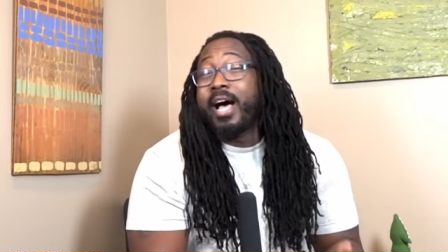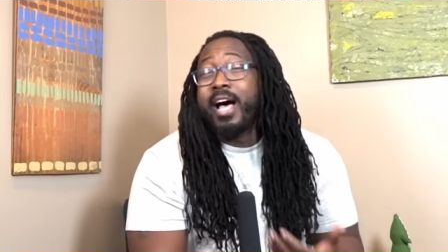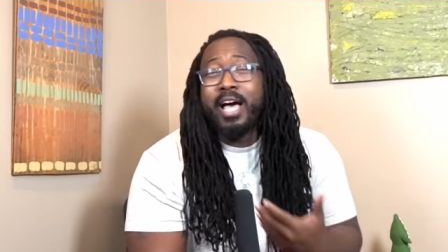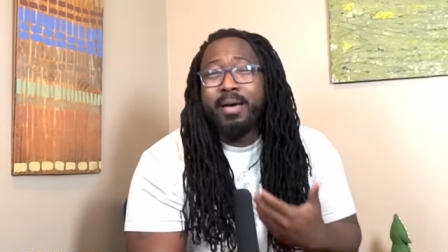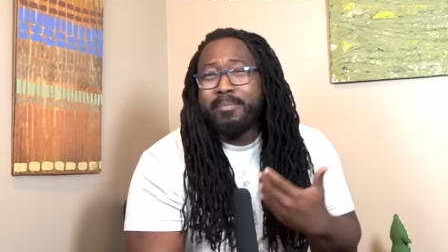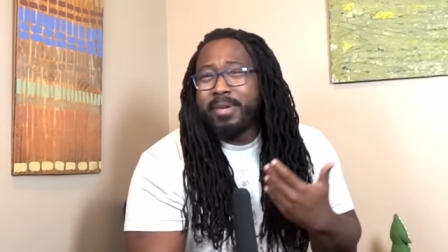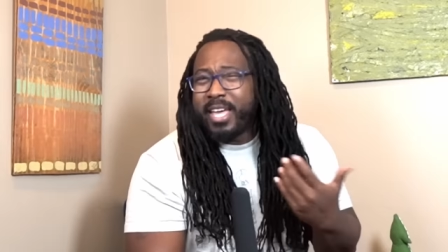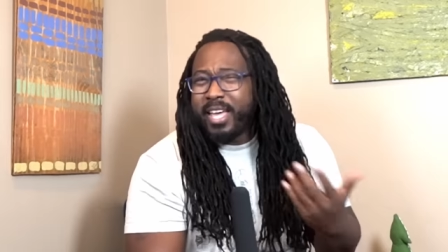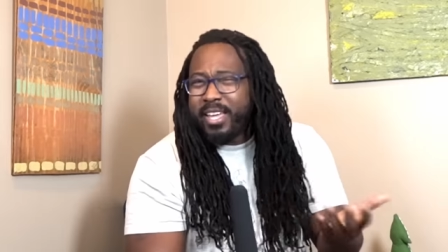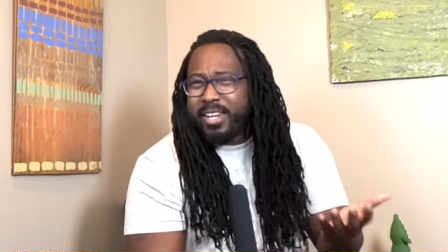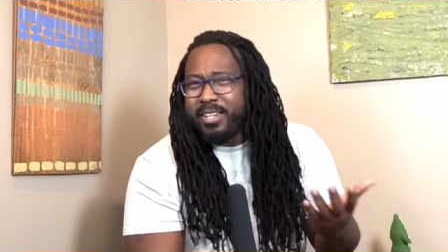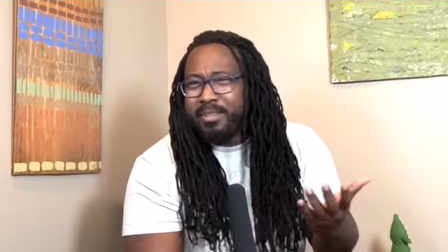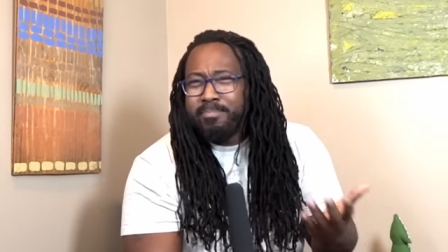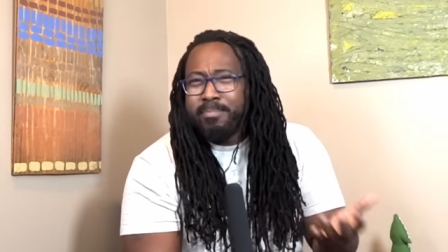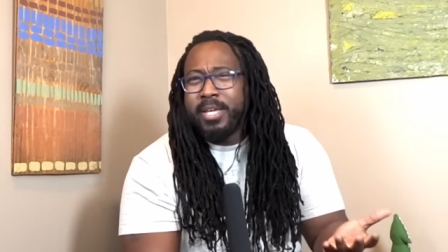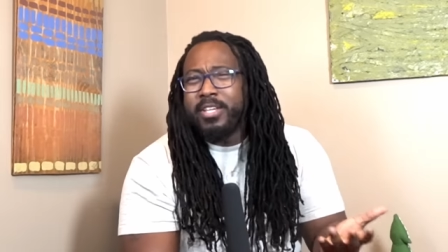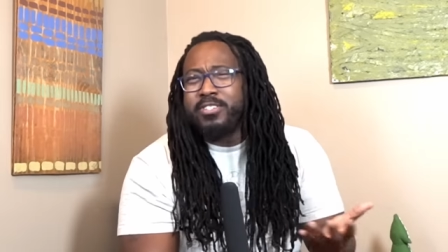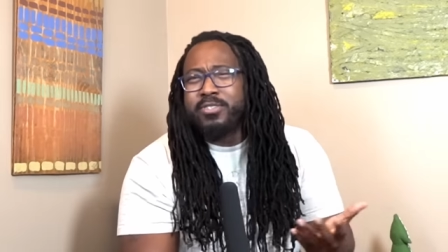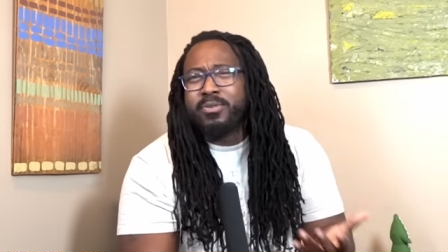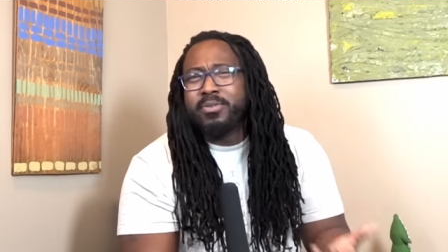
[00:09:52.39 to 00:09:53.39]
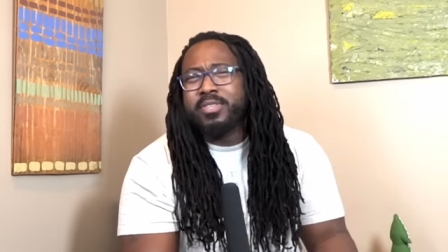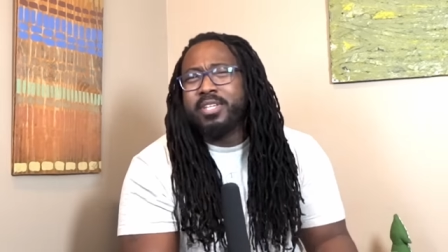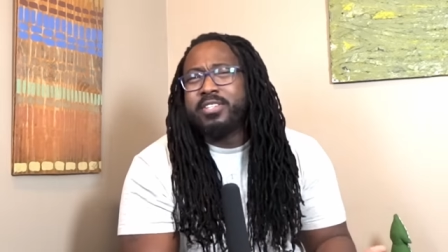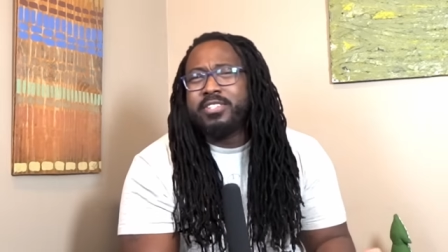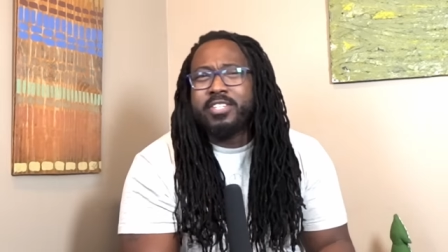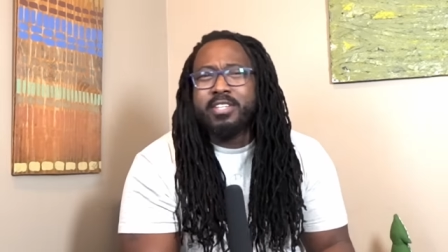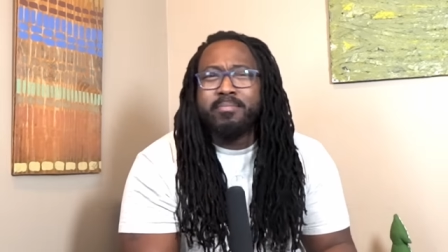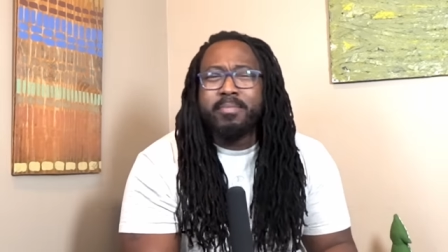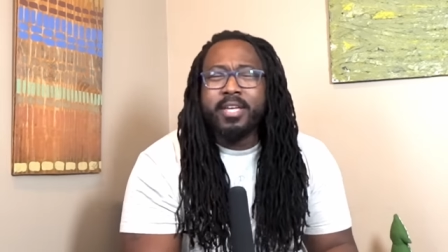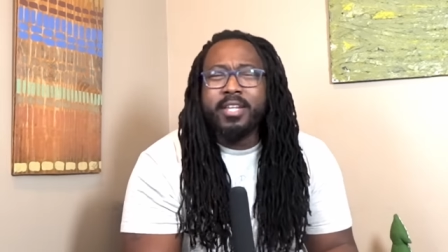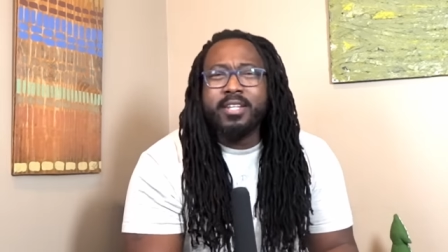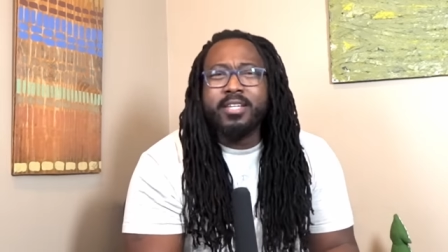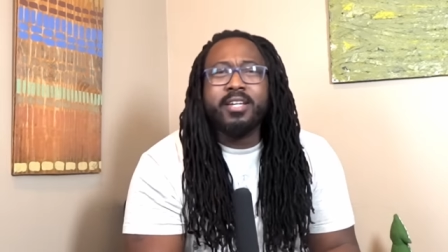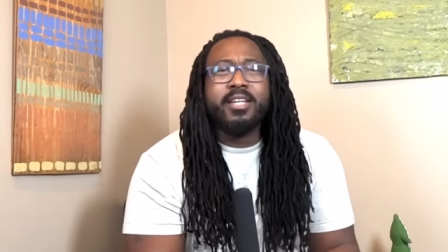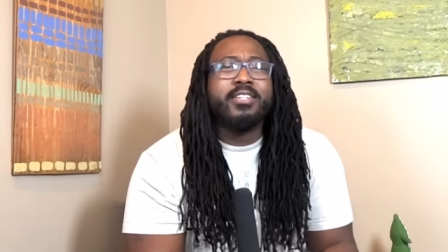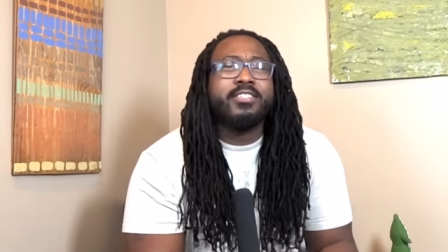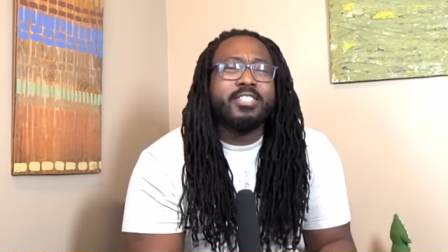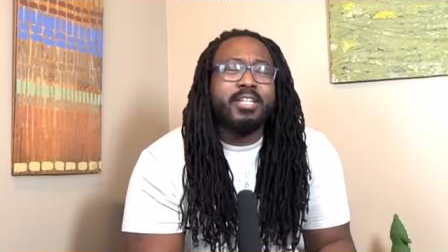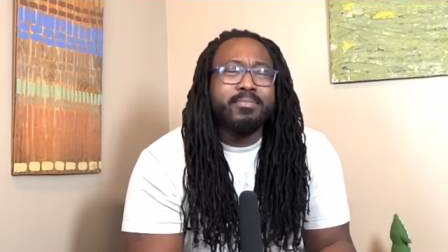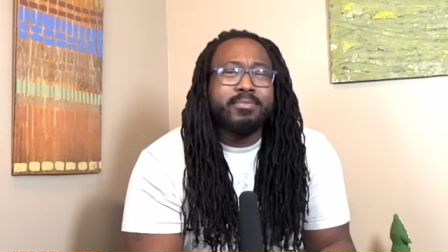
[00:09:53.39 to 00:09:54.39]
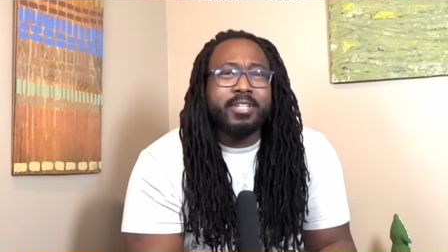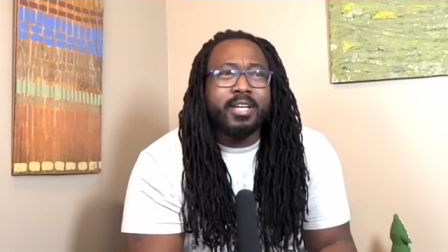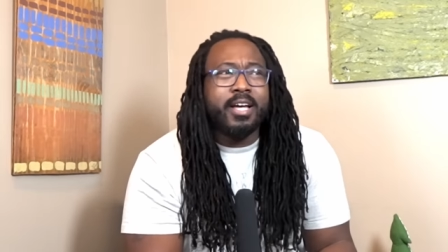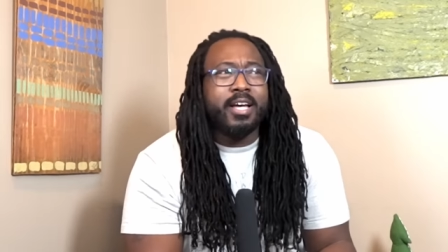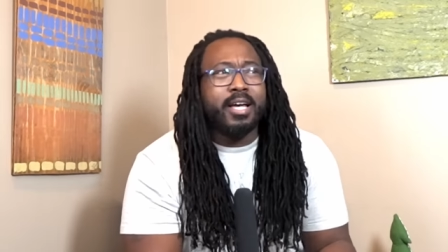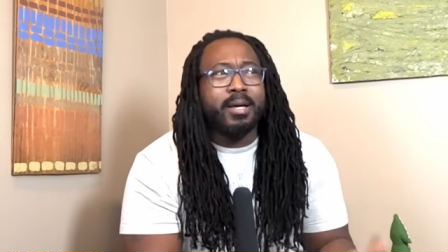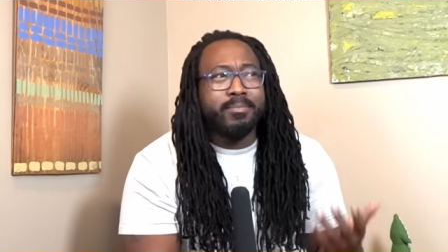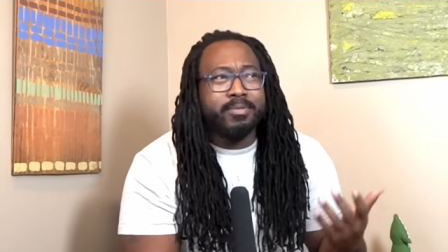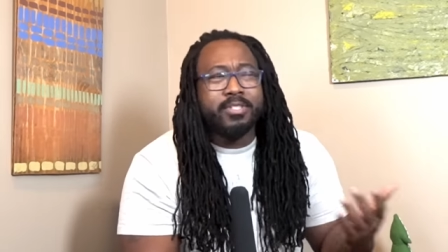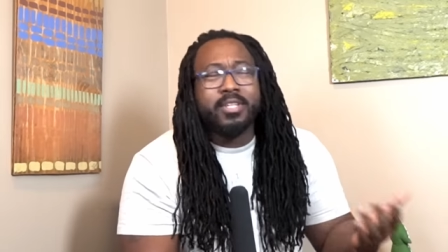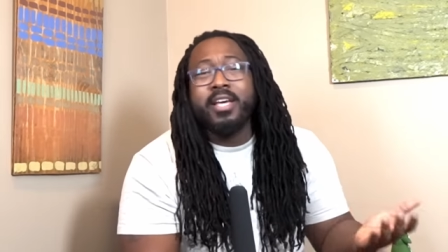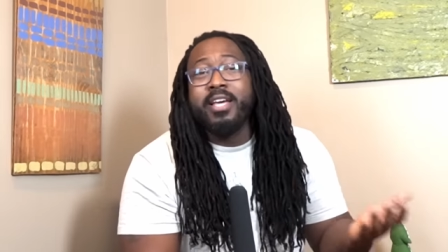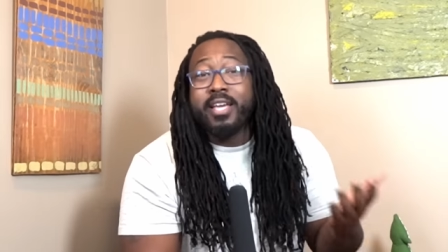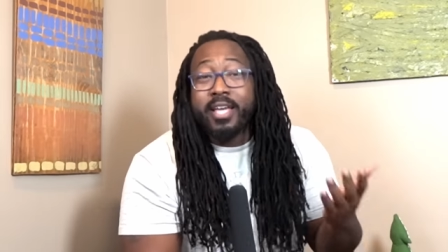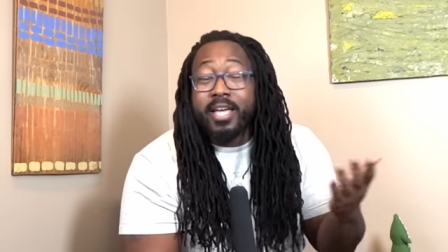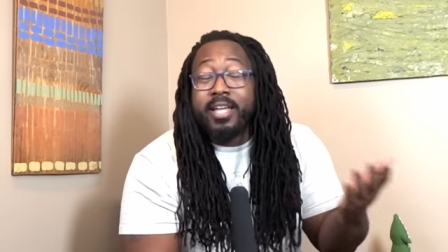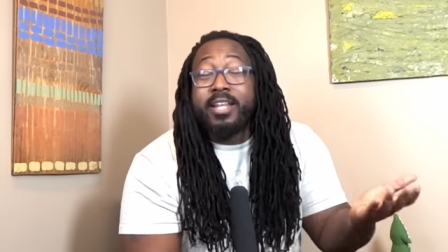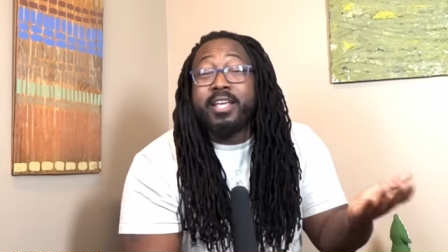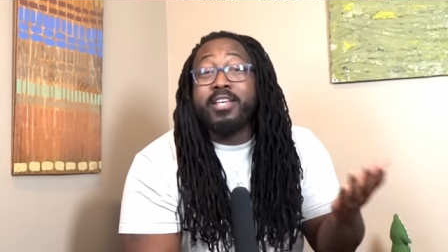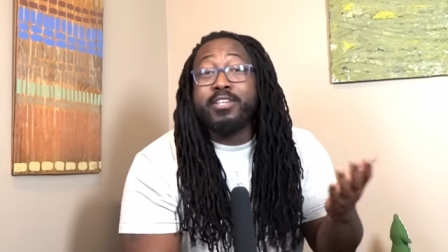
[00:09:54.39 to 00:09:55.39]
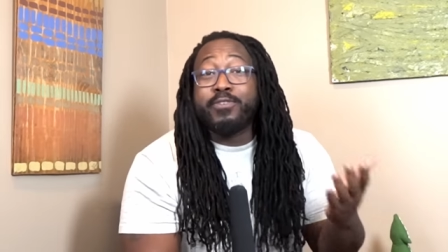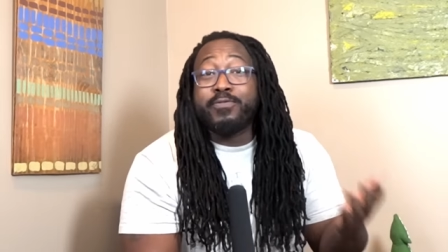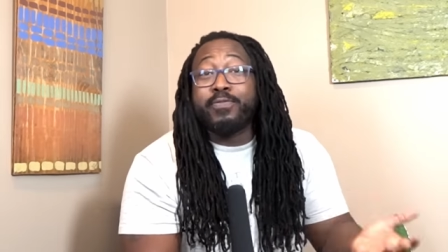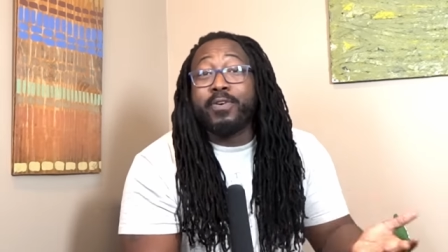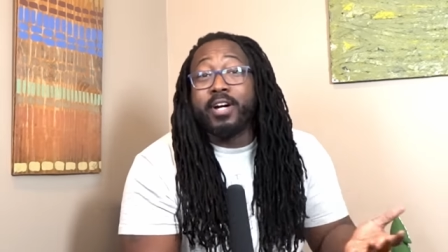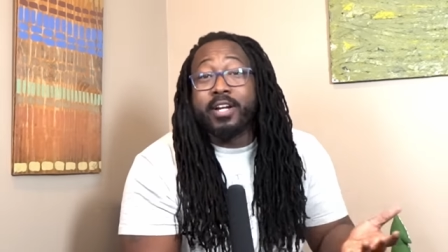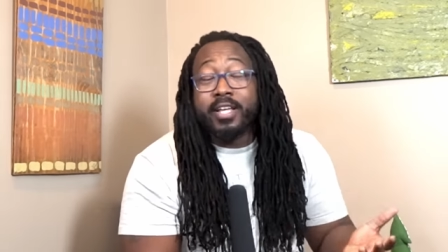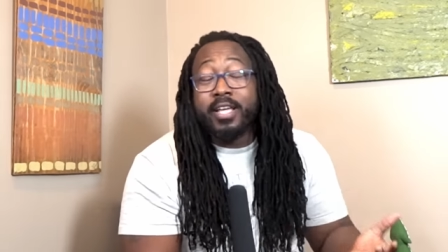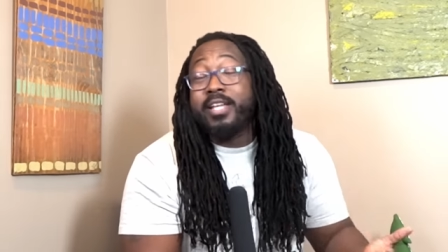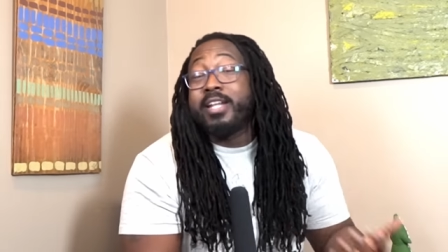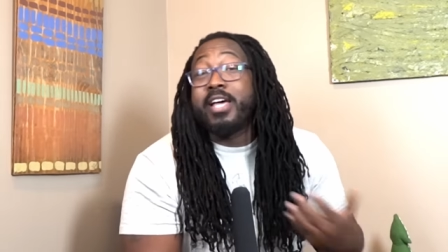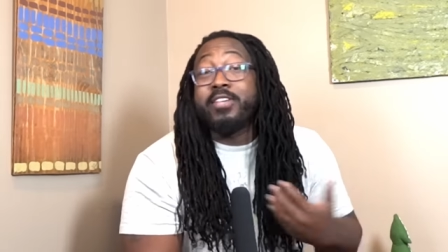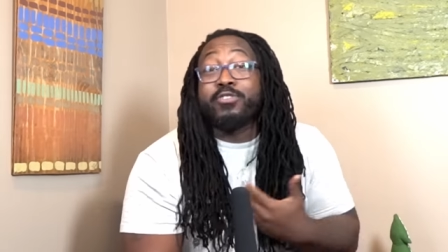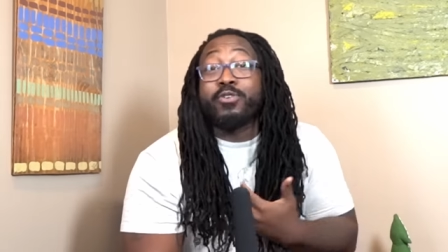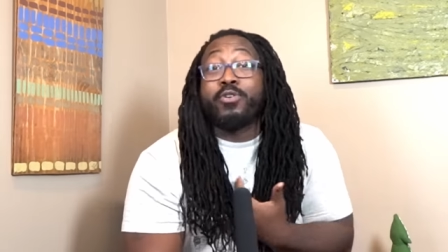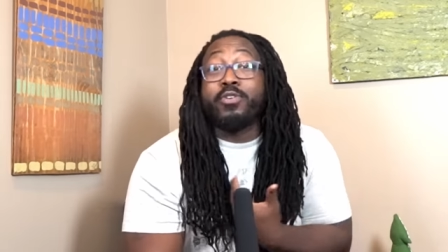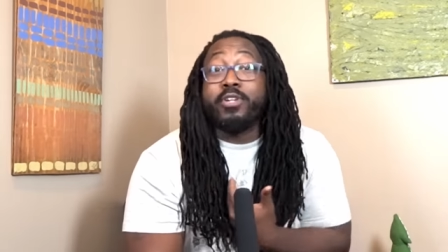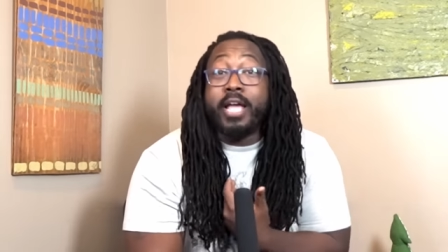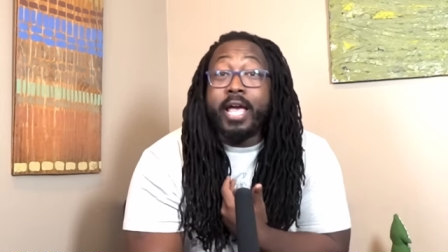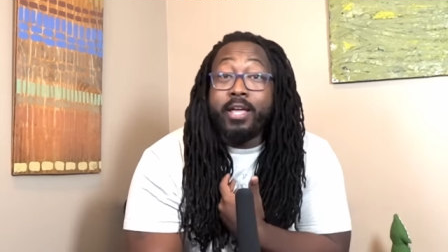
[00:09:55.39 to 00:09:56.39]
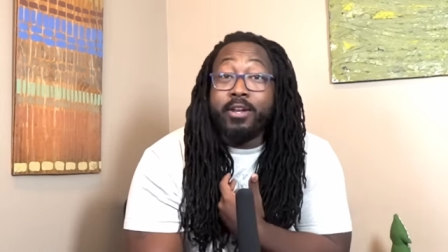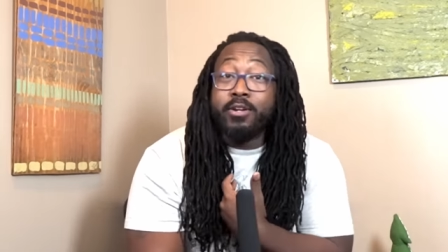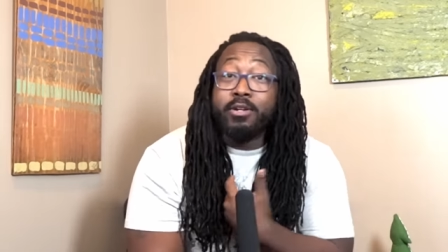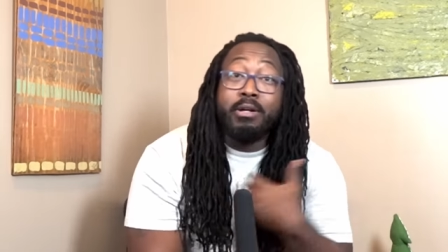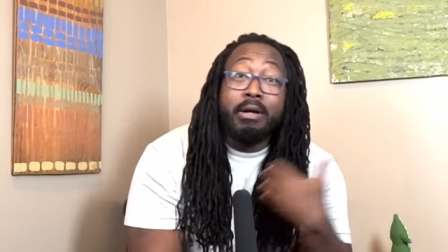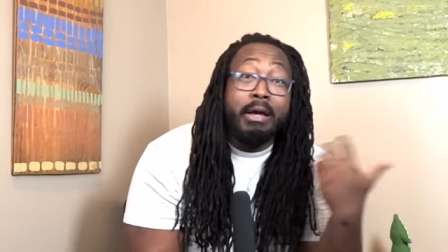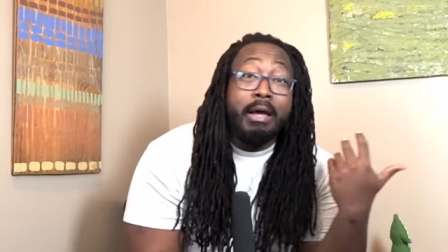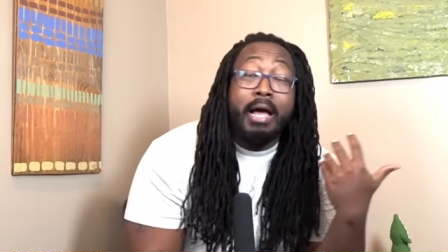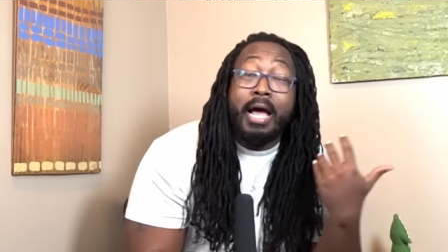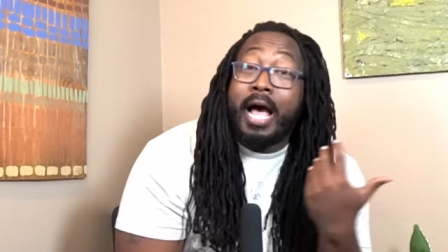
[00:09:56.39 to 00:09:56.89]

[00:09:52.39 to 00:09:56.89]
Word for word: I'm hit and miss on this in media because sometimes it is funny, and as a creator,